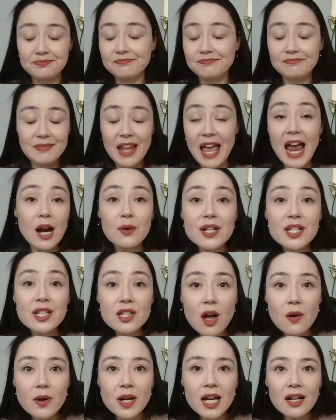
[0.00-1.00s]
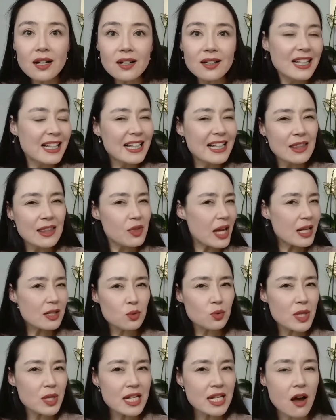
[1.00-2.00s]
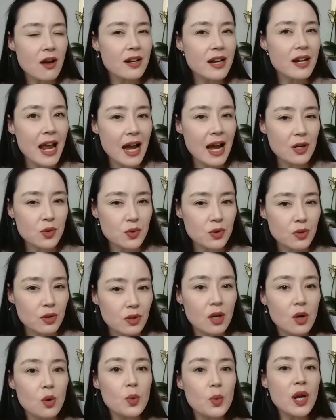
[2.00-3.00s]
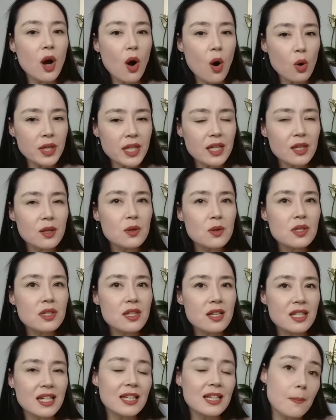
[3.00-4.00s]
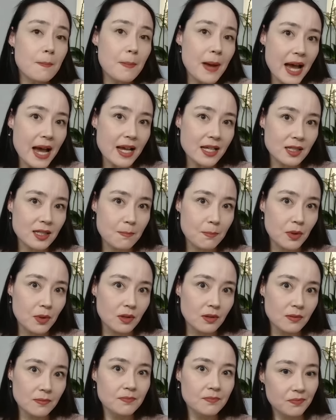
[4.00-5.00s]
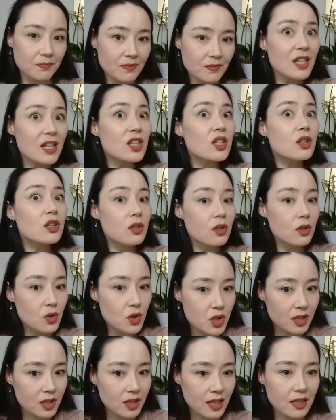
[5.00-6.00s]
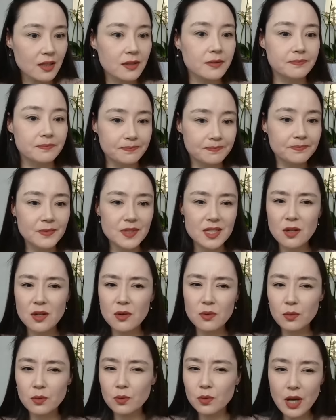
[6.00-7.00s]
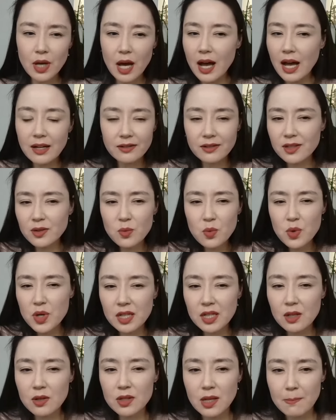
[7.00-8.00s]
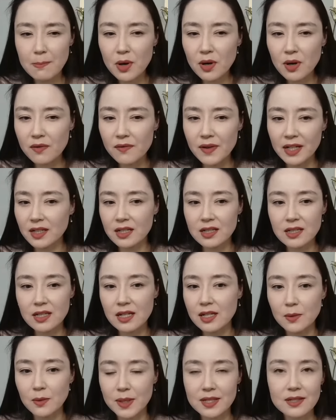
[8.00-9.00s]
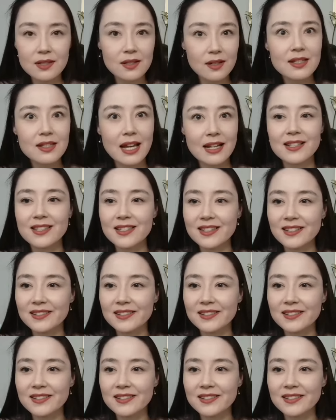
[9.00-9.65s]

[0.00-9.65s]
Arizona. That's really not natural. We only use this in the past simple, usually. So you wouldn't use a perfect continuous tense.